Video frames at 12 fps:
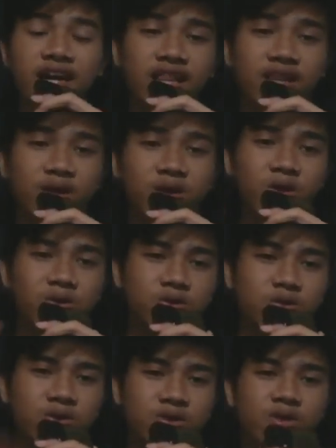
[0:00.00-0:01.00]

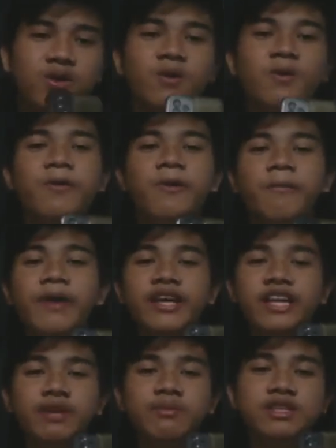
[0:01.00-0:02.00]
Hello,
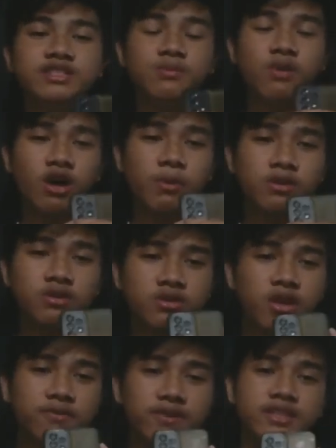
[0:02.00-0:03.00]
my name is
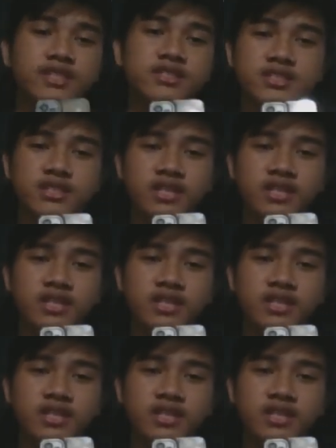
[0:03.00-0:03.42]
Muhamad Nur Khafidz.